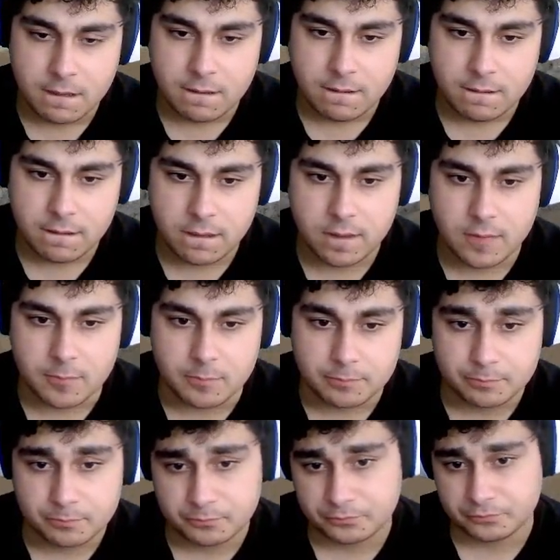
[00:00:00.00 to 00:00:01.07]
Yeah,
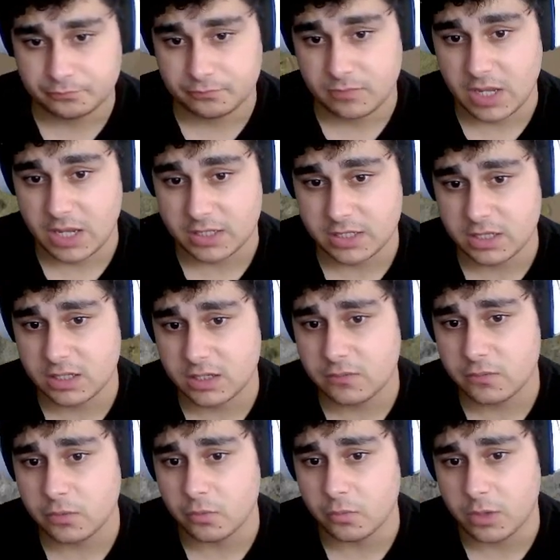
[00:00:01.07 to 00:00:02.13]
I can give
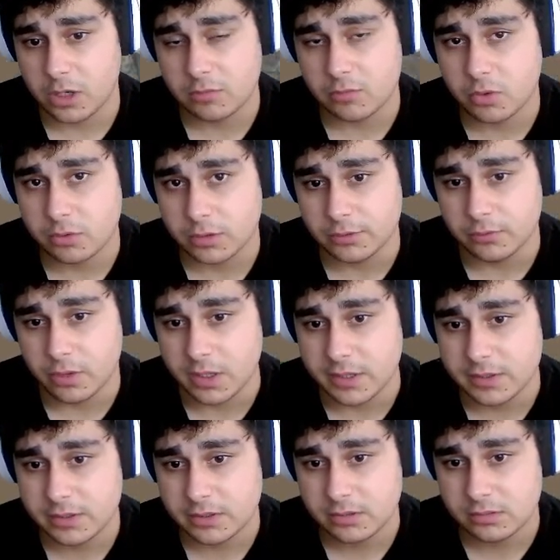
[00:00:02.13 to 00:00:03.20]
you one more
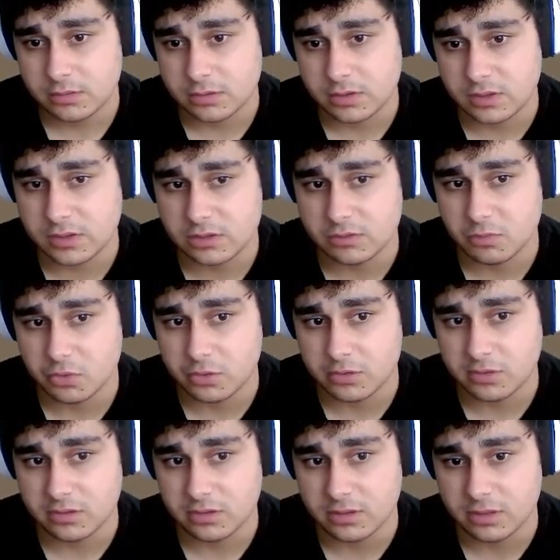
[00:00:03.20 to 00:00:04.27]
advice. This is more
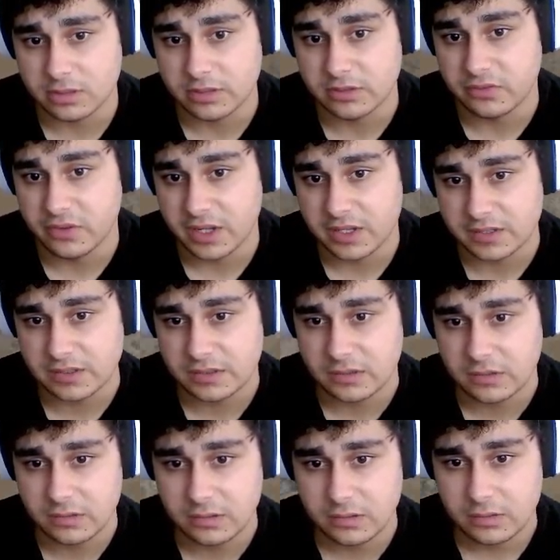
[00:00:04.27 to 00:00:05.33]
an advanced
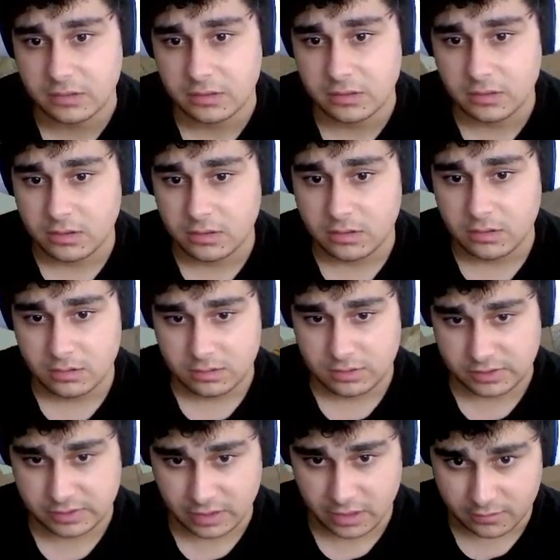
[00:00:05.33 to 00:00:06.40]

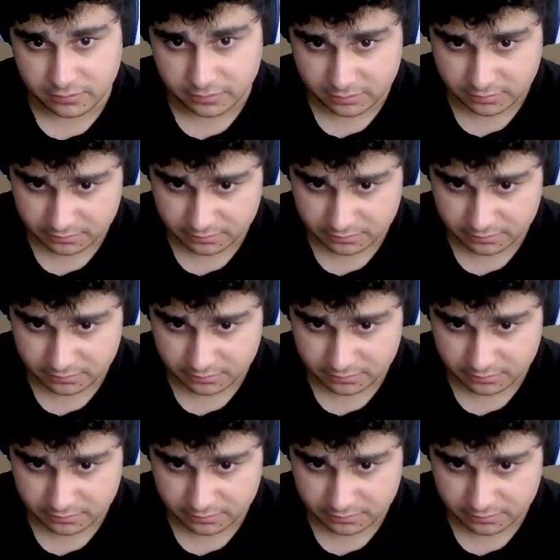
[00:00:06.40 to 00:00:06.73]
stuff.